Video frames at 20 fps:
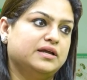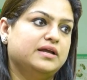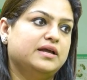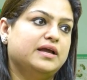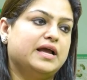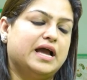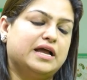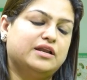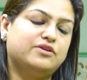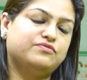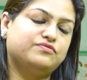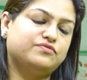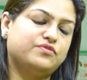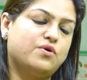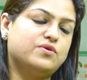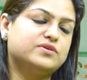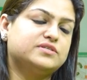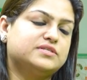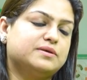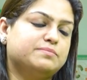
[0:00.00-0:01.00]
And of
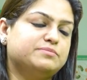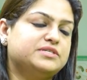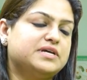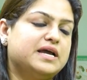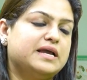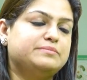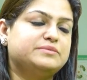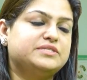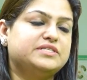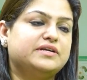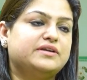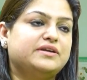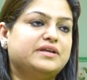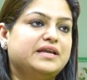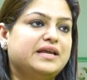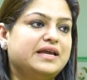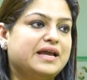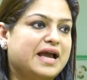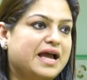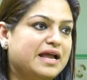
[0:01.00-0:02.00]
course, sometimes there
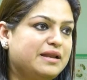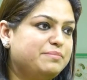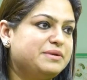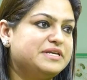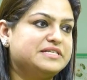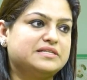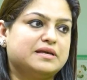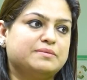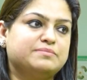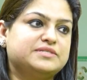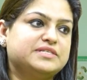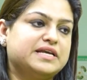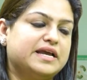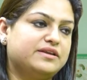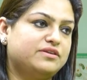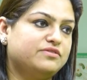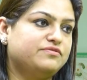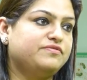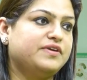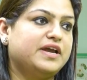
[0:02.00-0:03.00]
can be some
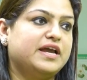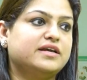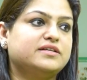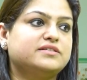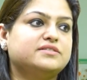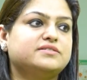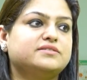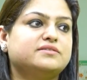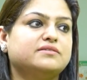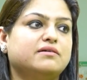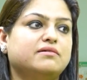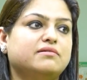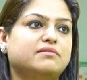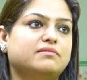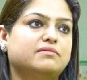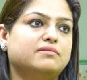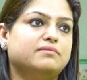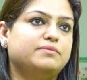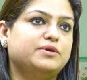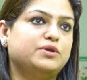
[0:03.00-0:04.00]
side effects,
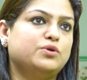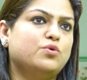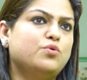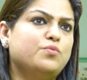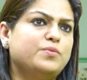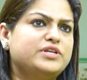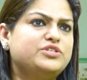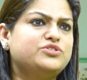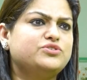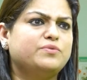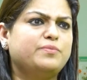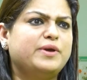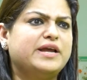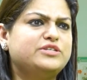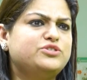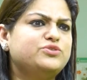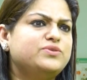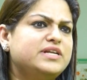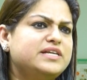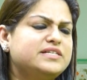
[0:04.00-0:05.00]
which
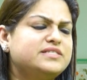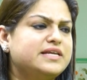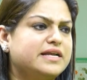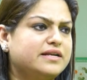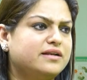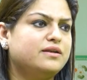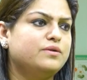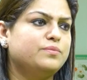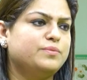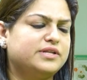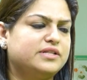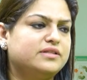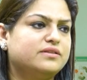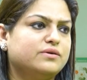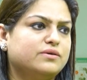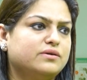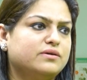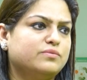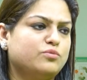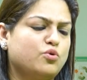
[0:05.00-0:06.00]
eventually settle with
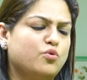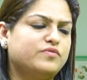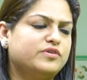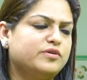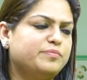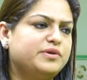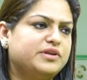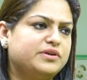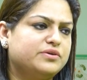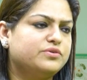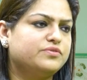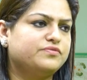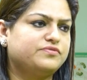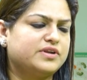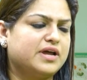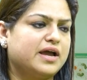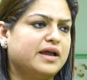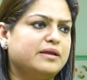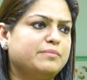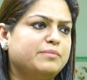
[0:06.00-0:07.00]
over a period of
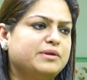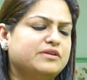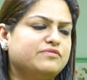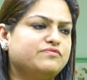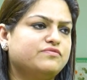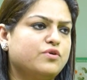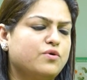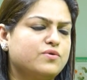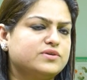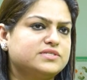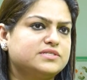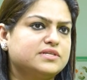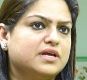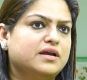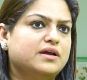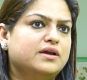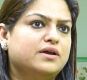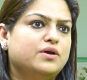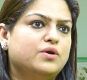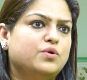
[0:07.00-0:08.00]
time. And of course,
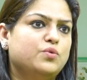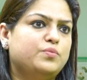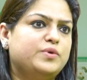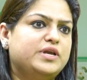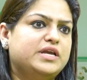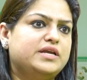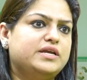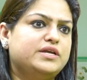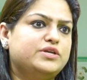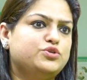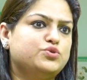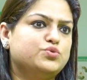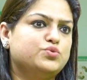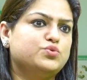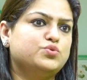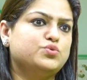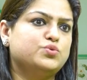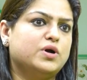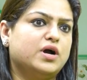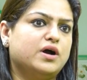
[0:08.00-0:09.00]
we
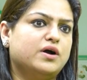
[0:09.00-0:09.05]
do